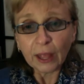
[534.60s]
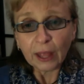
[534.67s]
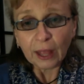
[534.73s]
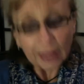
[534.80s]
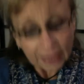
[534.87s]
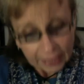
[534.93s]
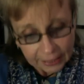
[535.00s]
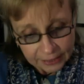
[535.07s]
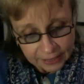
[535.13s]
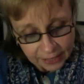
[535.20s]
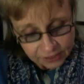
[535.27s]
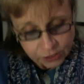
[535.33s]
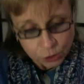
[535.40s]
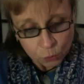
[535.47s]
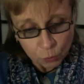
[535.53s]
he
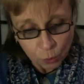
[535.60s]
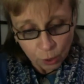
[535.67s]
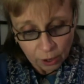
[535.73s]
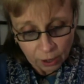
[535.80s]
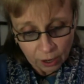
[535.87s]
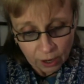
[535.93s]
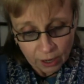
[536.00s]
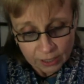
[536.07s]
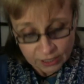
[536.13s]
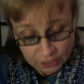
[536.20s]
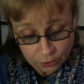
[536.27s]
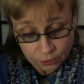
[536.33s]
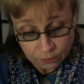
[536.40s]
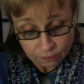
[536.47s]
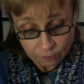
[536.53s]
tends to work
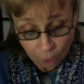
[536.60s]
to